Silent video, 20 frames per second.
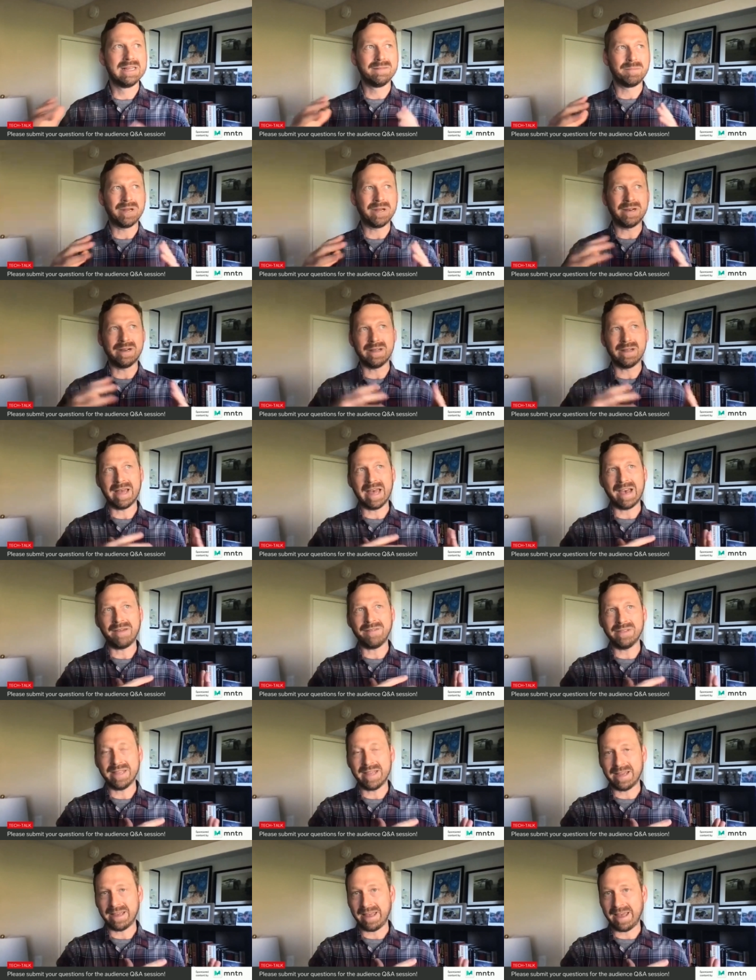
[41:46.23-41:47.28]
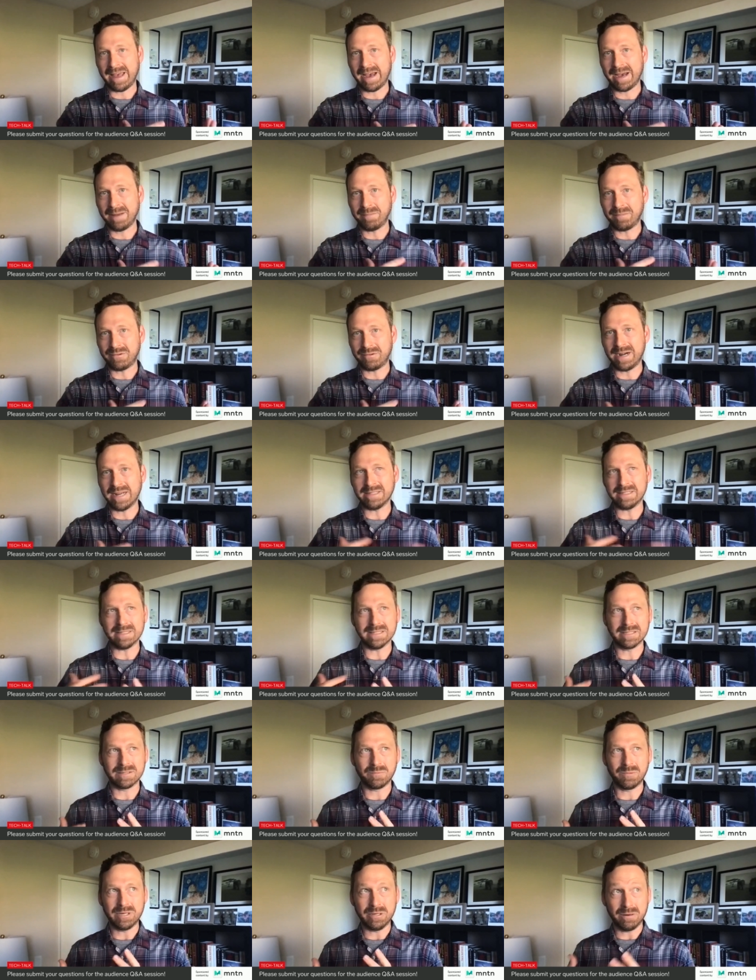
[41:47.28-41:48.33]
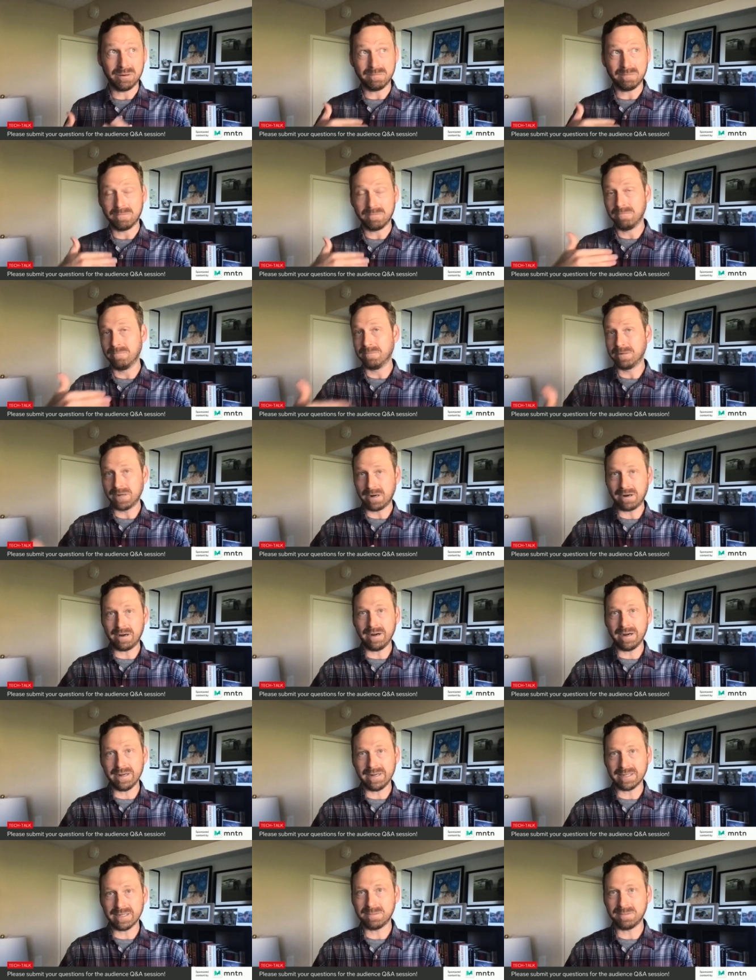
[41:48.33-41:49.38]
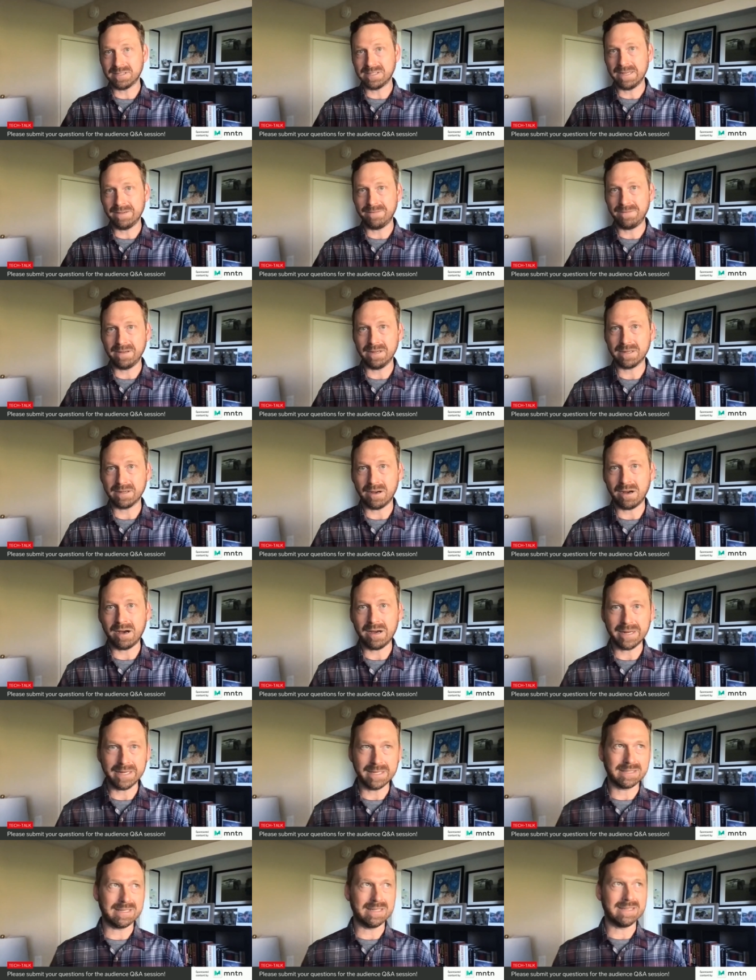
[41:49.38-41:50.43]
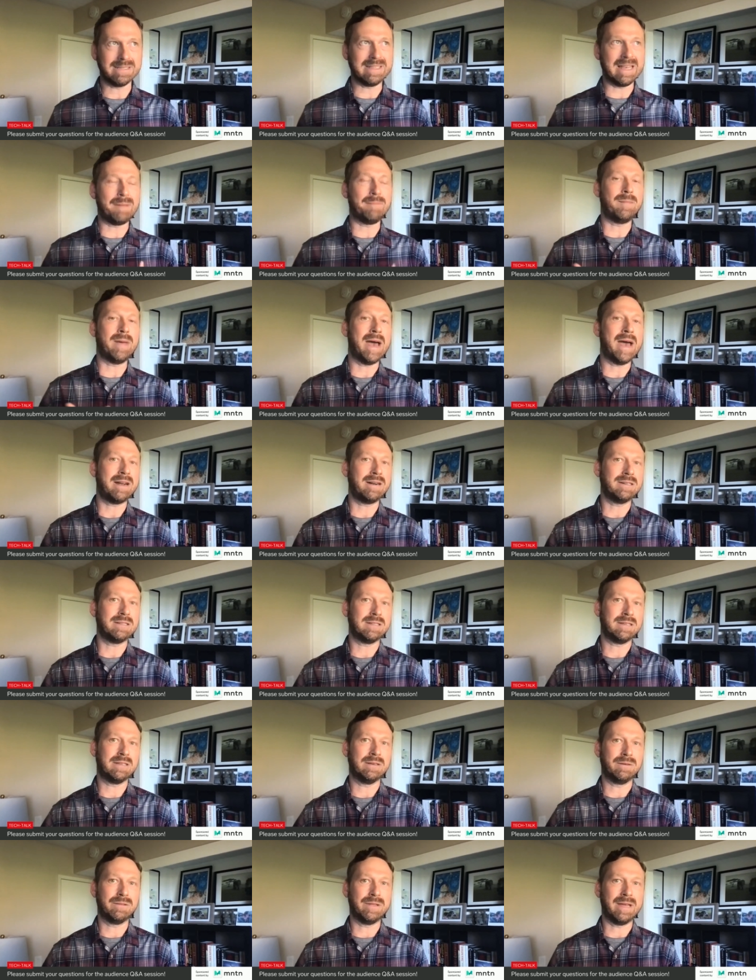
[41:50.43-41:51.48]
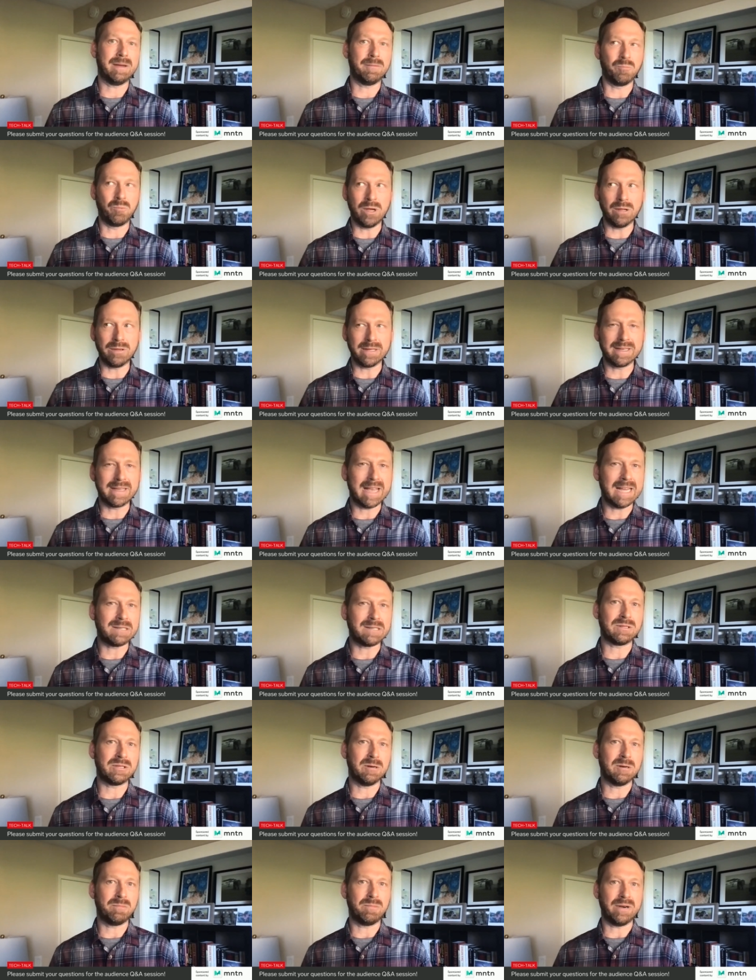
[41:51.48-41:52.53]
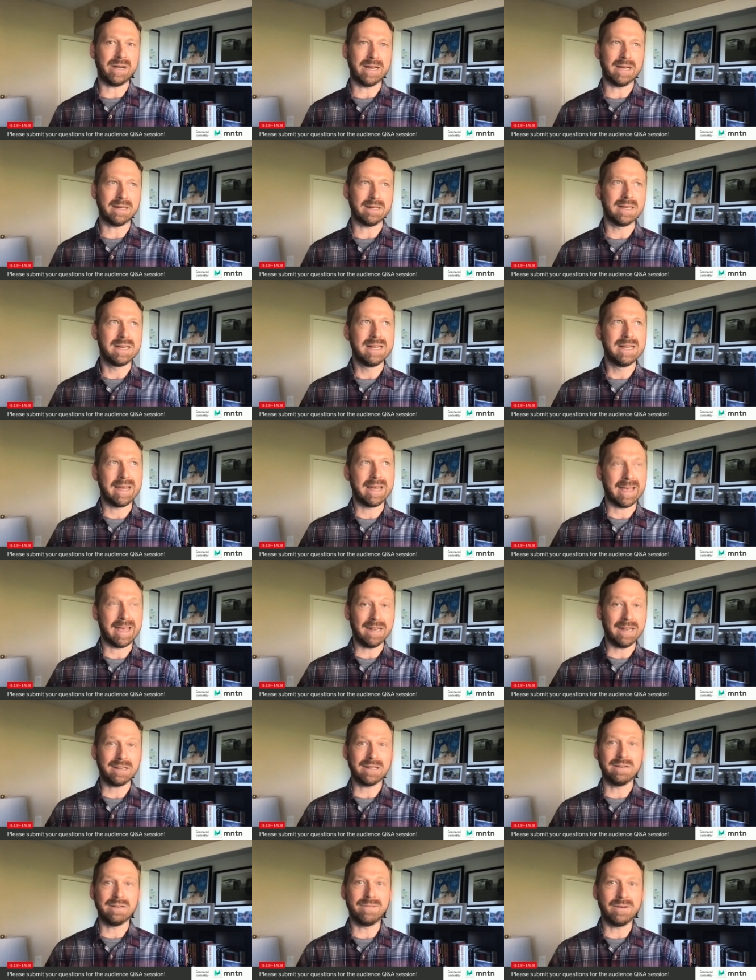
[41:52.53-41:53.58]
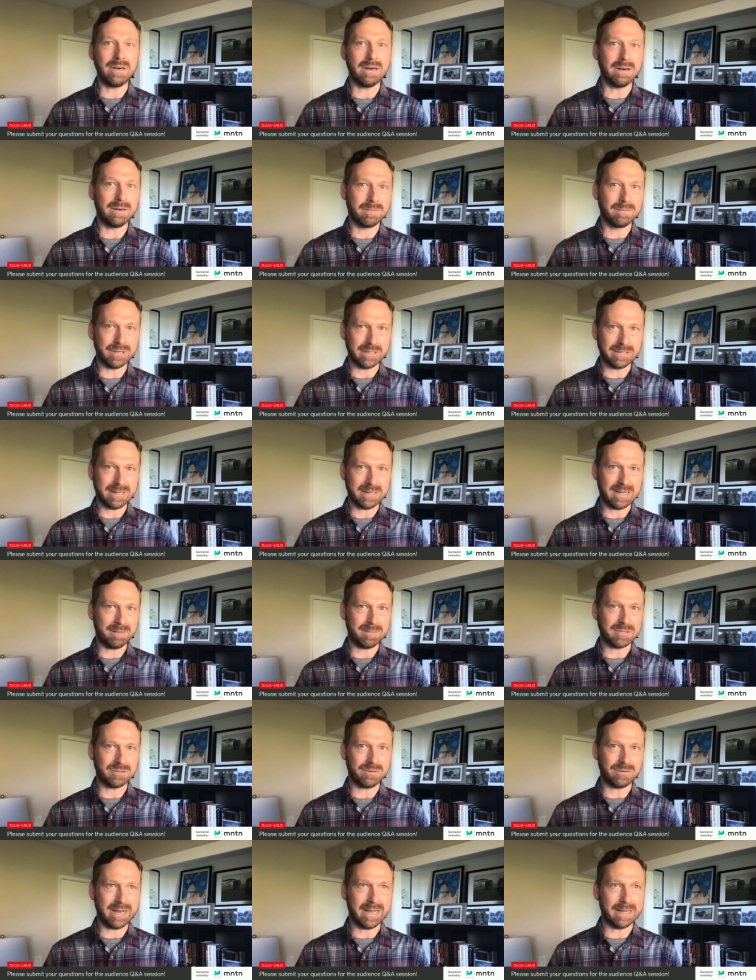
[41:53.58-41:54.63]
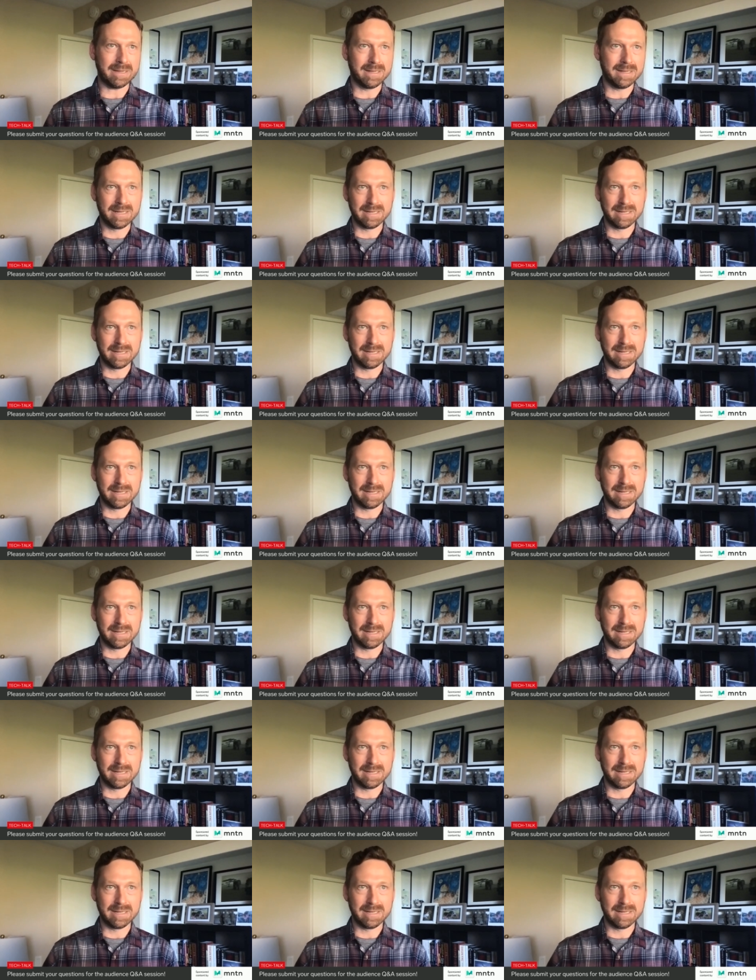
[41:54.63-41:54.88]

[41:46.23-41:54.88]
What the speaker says: But having that ad presence when you're targeting specific audiences that matter to you, that will engage with your brand and convert when the time is right,